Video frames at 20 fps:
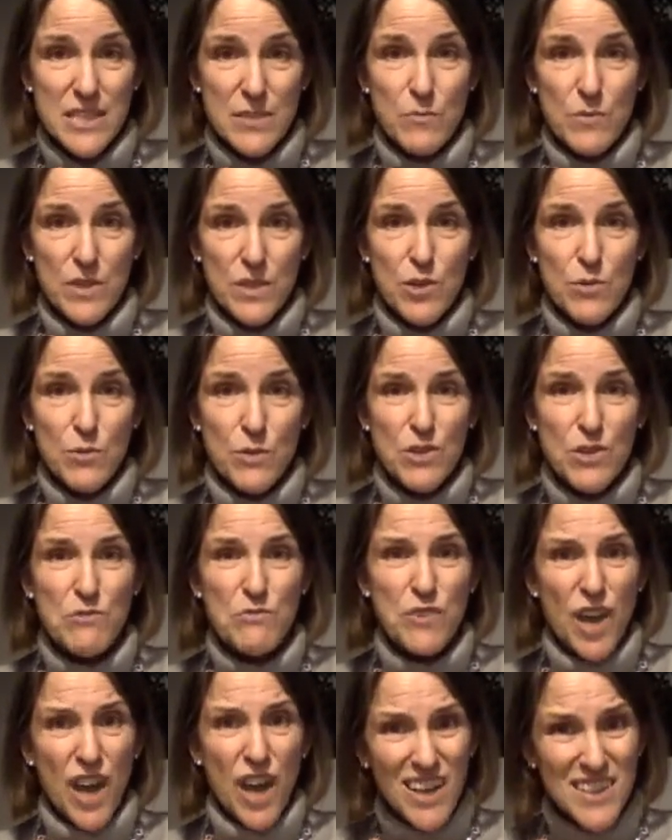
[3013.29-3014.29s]
it with you, and
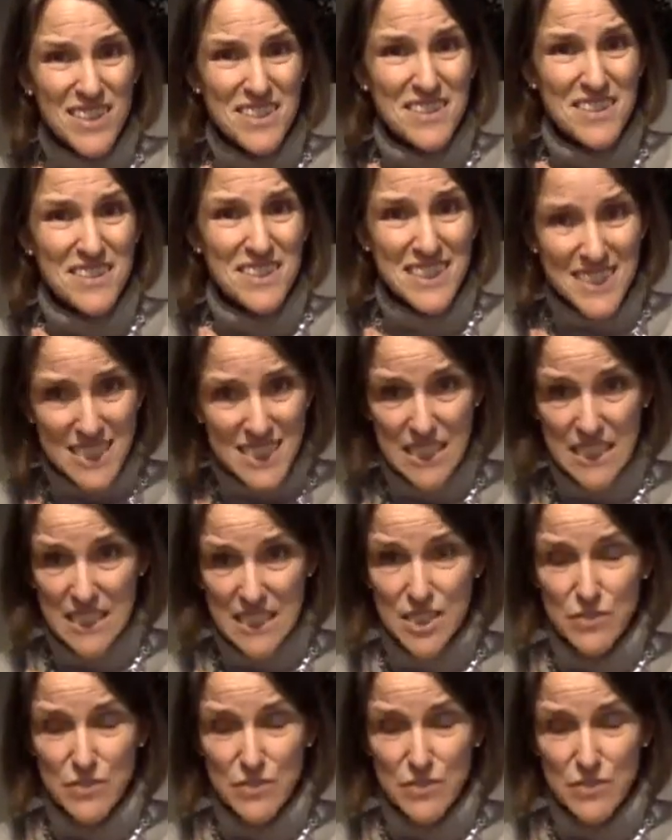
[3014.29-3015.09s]
you've got to listen.